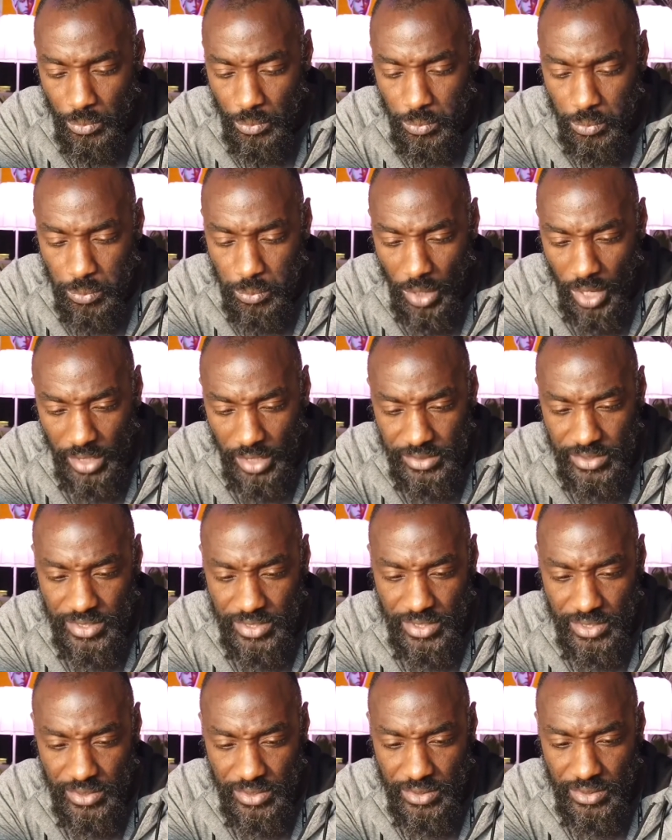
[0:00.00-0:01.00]

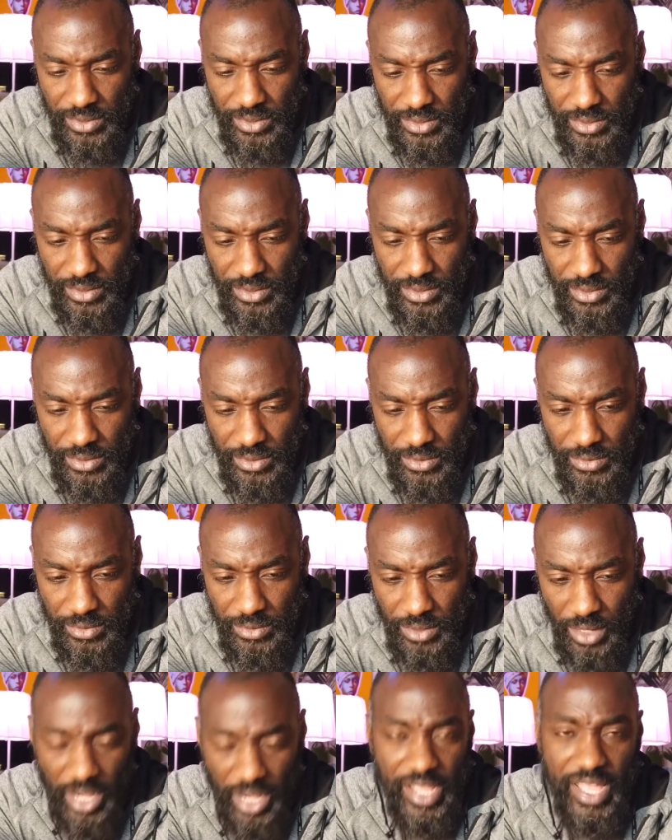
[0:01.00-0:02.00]
what
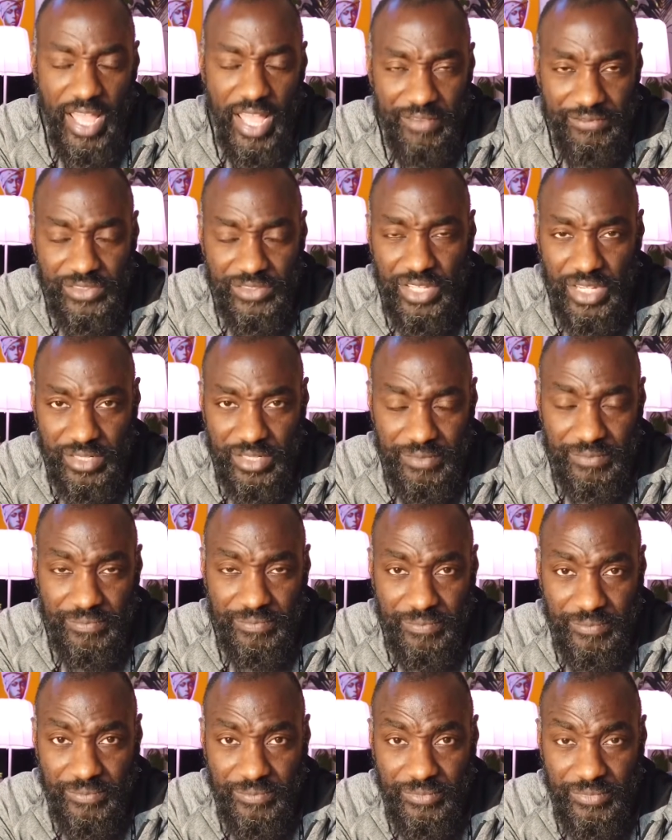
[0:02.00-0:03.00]
I have done,
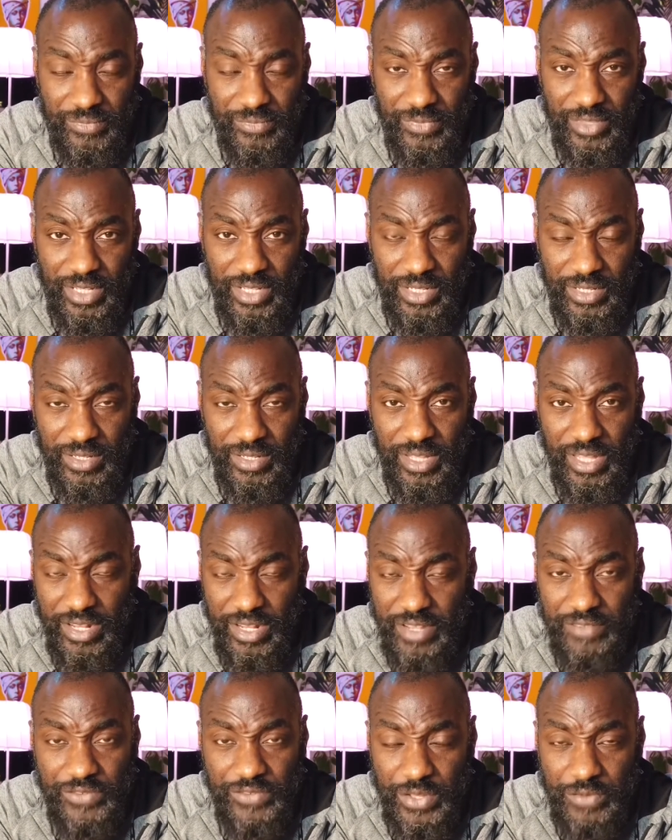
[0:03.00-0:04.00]
and
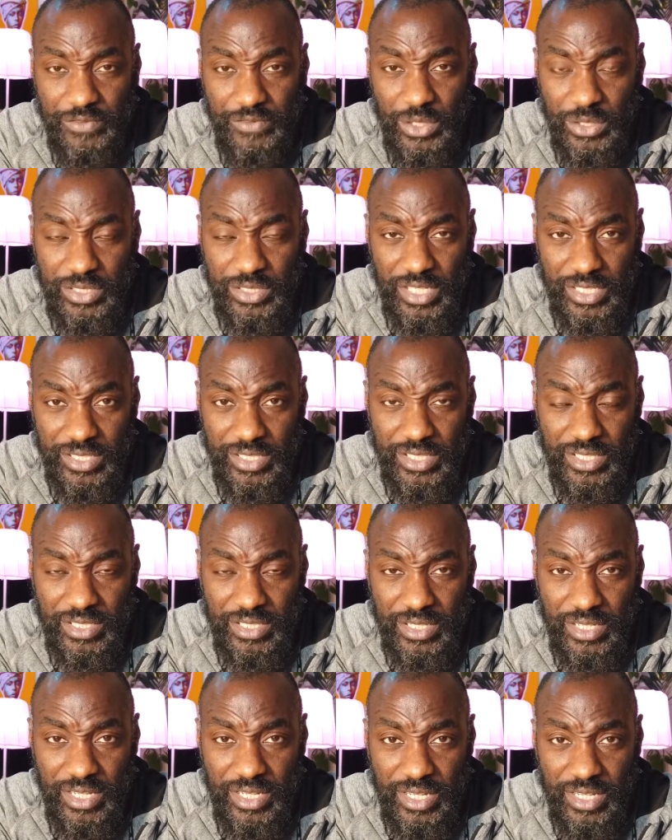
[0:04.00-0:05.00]
if you've looked at
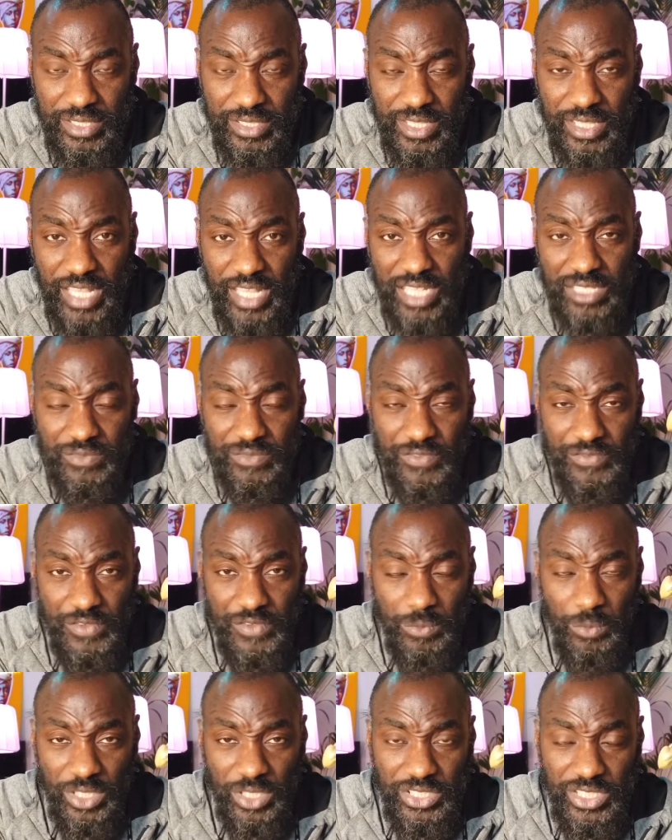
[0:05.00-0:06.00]
if
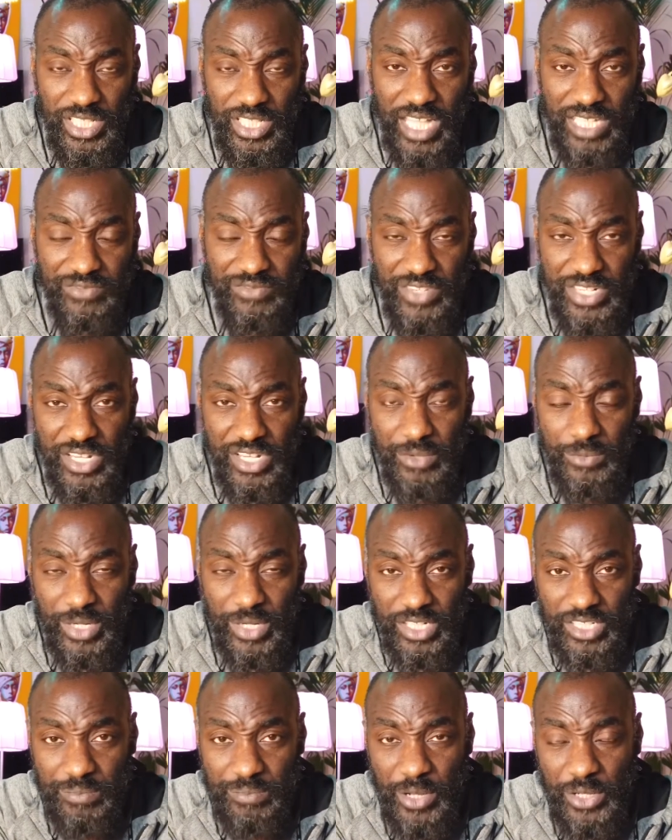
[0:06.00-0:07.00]
you watched the last video when
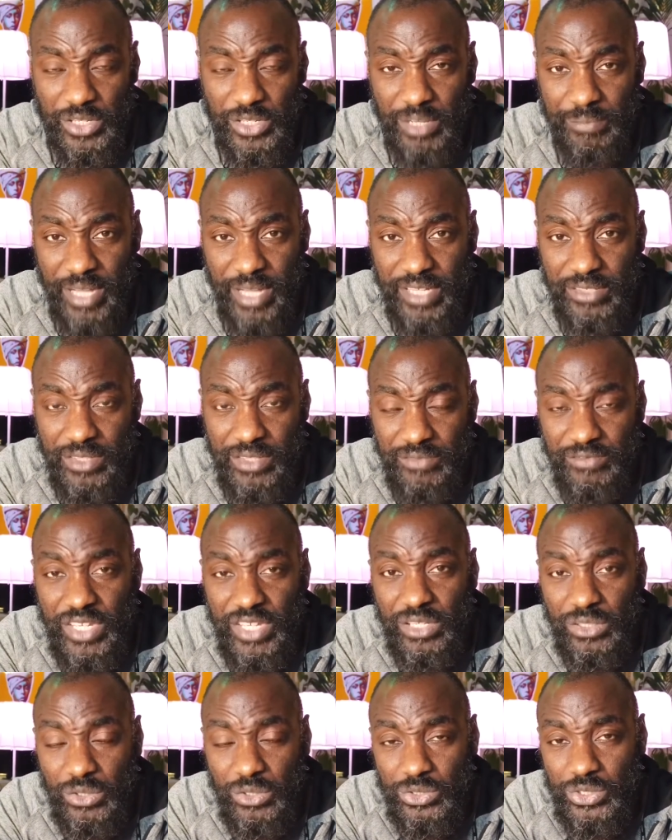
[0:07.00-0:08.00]
I spoke about the
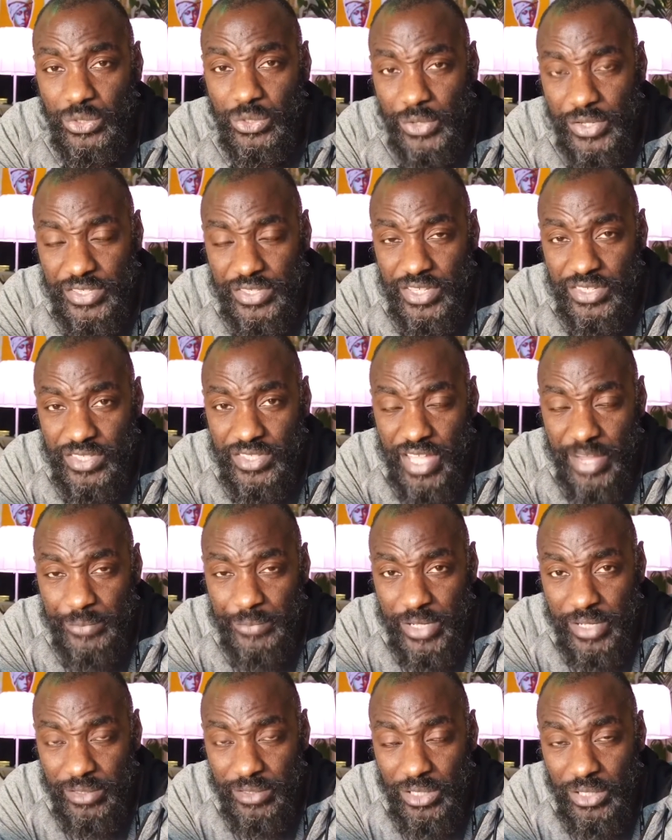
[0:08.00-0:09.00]
vehicle choices that
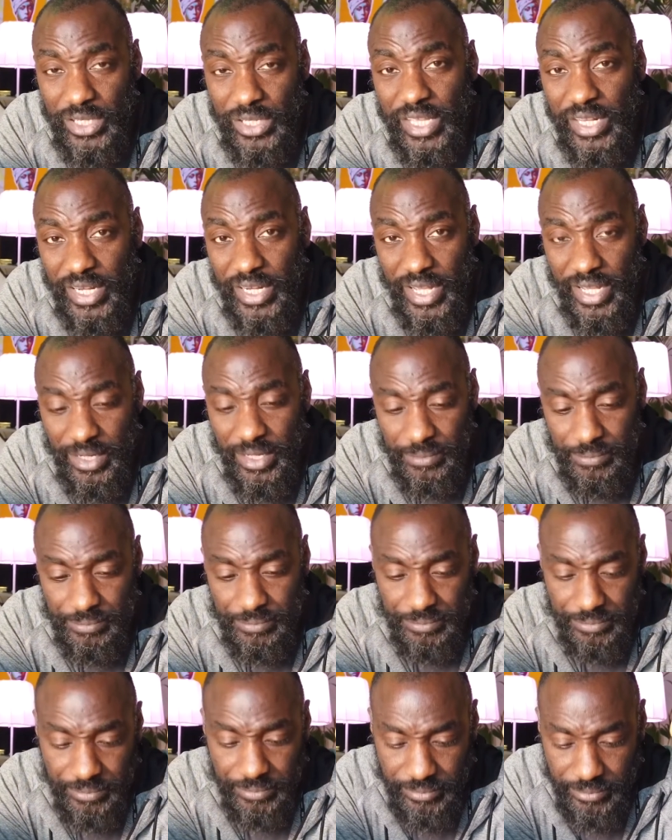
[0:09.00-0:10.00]
we are looking at,
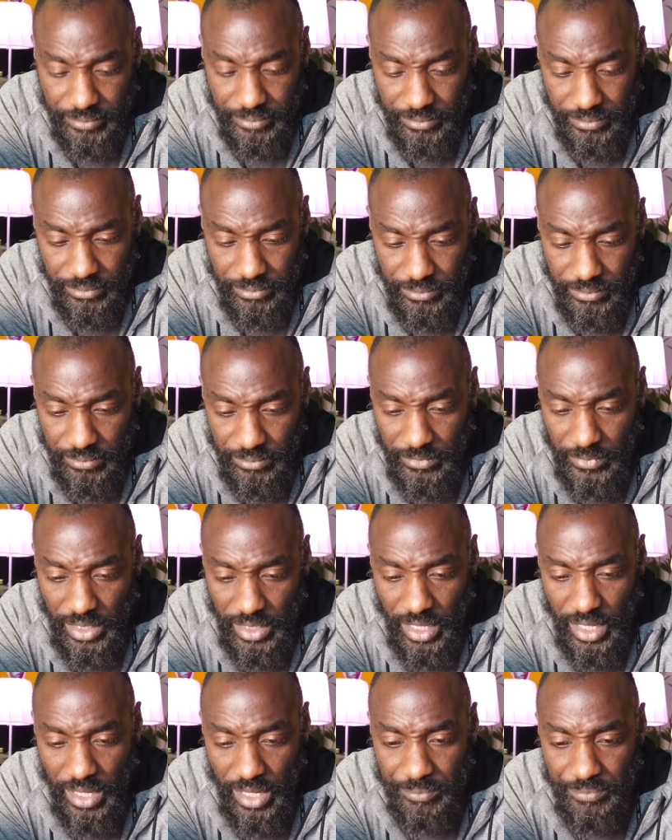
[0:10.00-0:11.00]

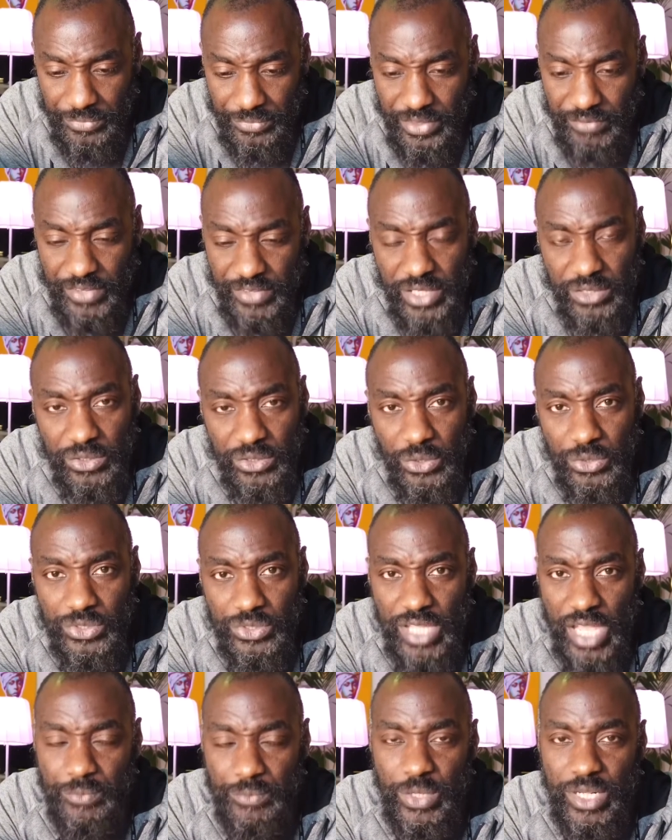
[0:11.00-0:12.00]
the vehicles
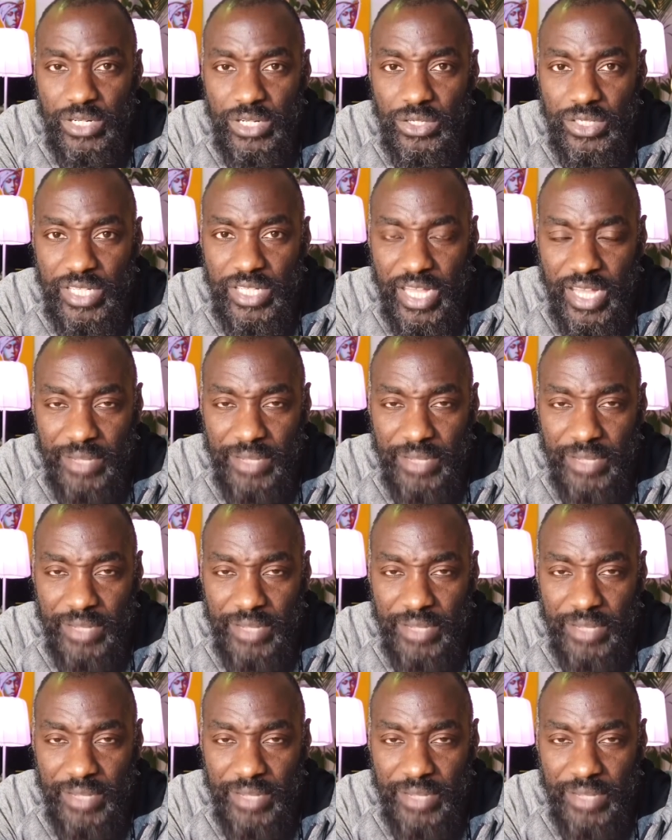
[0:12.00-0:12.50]
that we are looking